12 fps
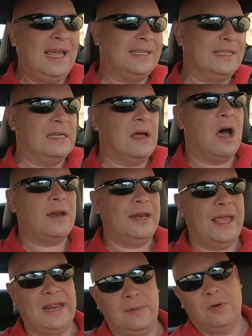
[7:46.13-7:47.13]
It's not
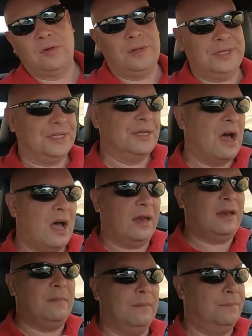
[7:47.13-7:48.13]
an animal. It's
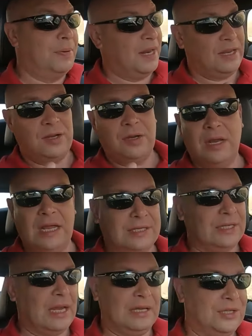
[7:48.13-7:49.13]
not, but it,
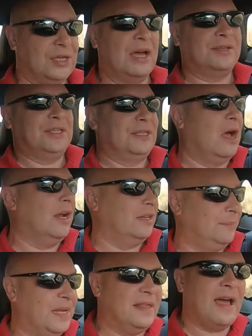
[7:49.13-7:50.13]
it's it's not
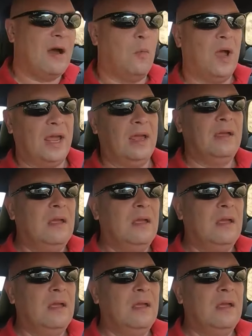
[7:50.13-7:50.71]
designed to be that way.